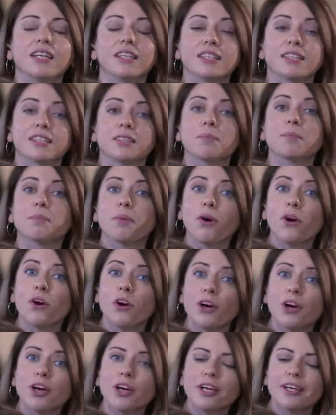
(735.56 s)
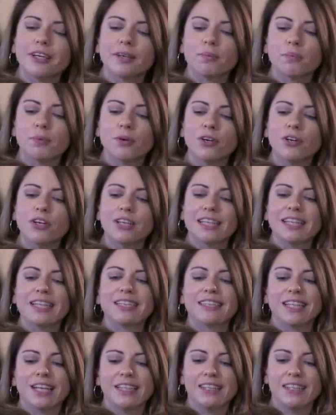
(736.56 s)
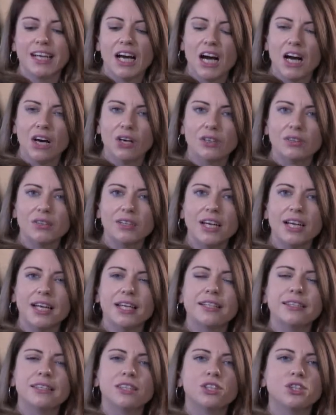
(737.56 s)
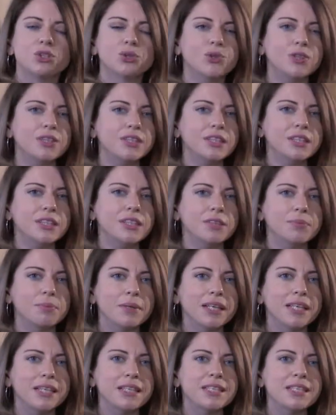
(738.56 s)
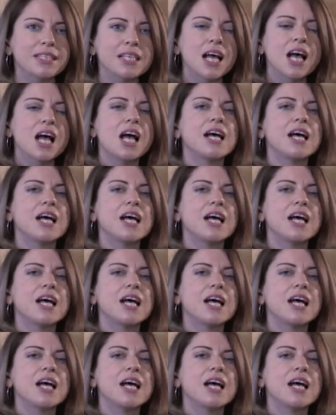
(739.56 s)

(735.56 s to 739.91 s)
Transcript: is perk. Perk is a noun, and in Georgian it means